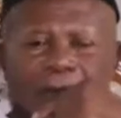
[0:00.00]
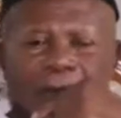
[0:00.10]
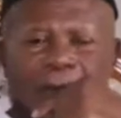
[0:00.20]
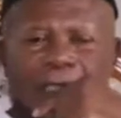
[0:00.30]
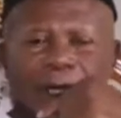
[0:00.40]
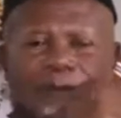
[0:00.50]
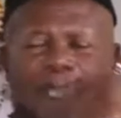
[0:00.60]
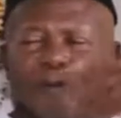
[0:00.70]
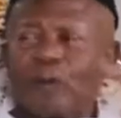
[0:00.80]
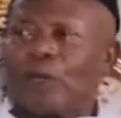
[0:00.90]
was that
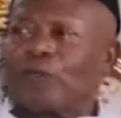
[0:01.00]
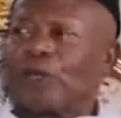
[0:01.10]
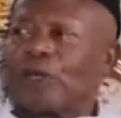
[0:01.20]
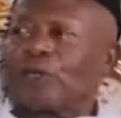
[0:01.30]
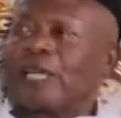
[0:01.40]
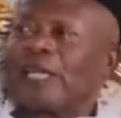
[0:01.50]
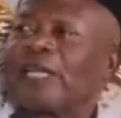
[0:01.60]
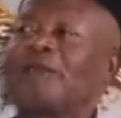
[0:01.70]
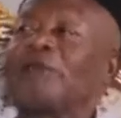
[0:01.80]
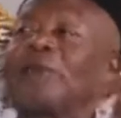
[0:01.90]
because I
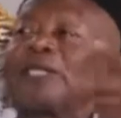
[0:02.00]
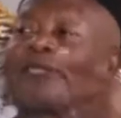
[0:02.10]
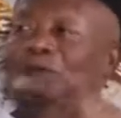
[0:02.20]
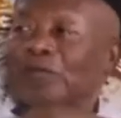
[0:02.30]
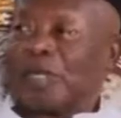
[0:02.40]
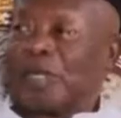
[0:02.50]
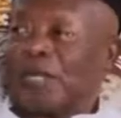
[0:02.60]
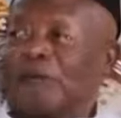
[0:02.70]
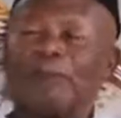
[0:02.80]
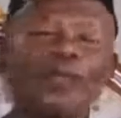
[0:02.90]
came from Achimota,
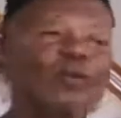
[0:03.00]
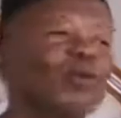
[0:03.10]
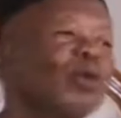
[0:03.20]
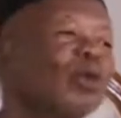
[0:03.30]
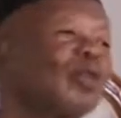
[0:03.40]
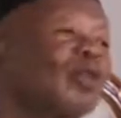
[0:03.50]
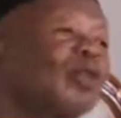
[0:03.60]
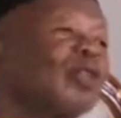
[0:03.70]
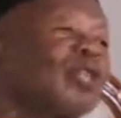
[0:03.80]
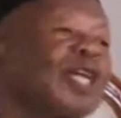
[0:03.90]
I must
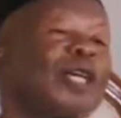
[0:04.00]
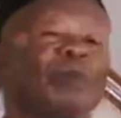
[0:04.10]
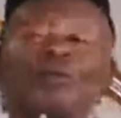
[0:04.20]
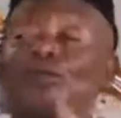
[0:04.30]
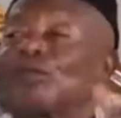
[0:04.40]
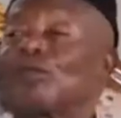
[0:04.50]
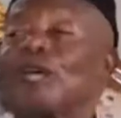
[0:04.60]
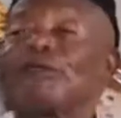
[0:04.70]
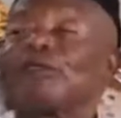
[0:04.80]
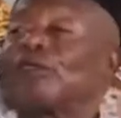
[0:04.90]
know games,
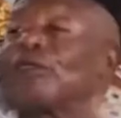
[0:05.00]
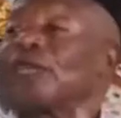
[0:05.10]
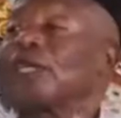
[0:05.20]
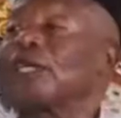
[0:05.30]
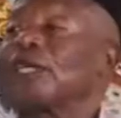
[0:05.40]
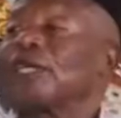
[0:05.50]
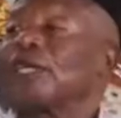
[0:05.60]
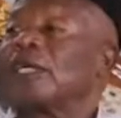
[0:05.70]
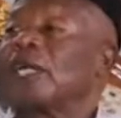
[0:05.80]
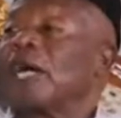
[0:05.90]
everything
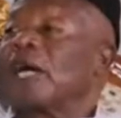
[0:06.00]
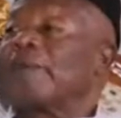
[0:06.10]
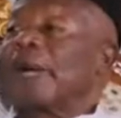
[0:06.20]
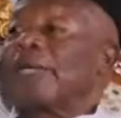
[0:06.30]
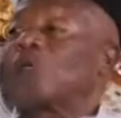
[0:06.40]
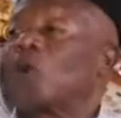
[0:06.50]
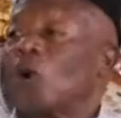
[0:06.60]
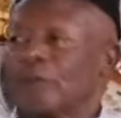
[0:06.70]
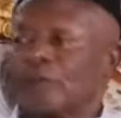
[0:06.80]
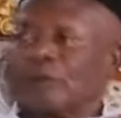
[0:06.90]
about
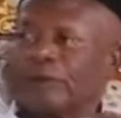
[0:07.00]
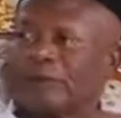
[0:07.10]
sports.